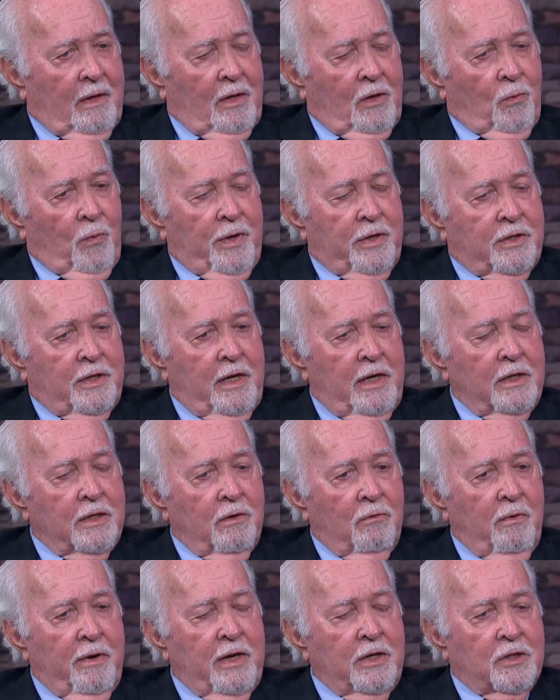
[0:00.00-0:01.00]
We tend
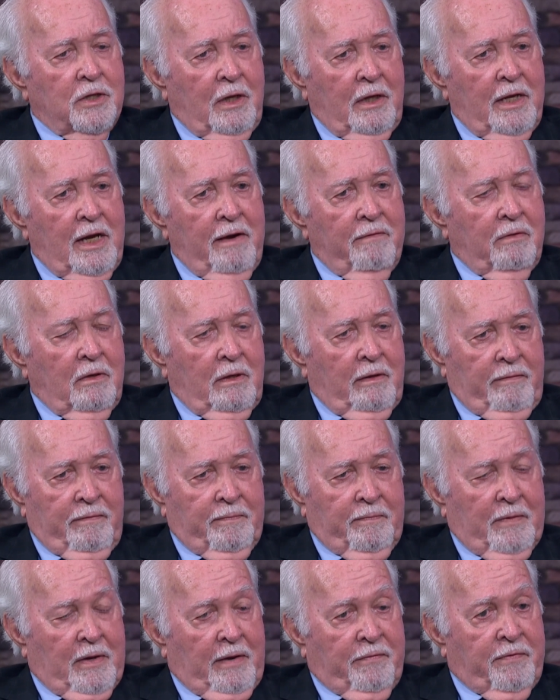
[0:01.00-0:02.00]
to reach a level of
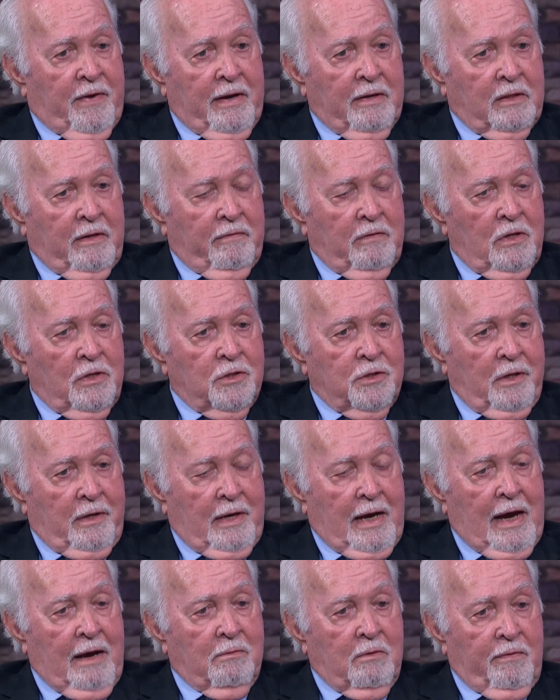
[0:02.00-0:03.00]
effectiveness that
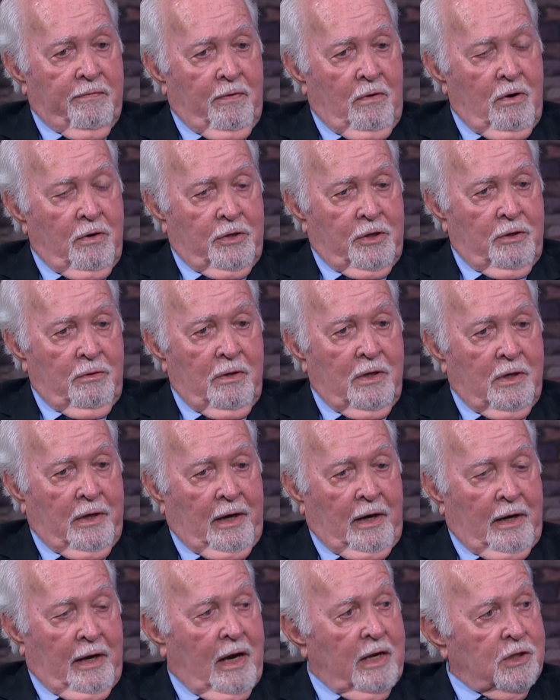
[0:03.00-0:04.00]
I refer to in
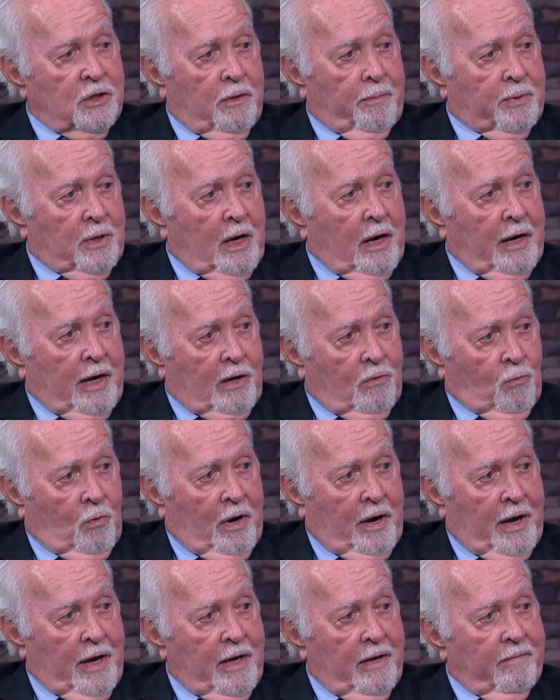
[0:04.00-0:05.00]
an asymptotic
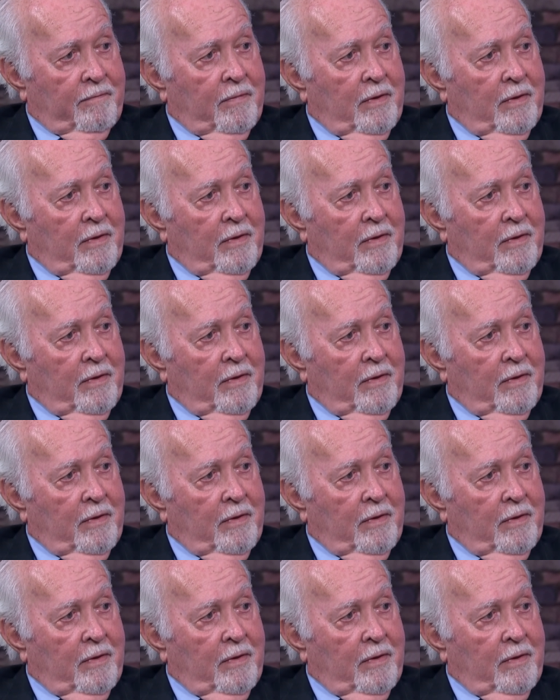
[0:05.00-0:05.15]
way.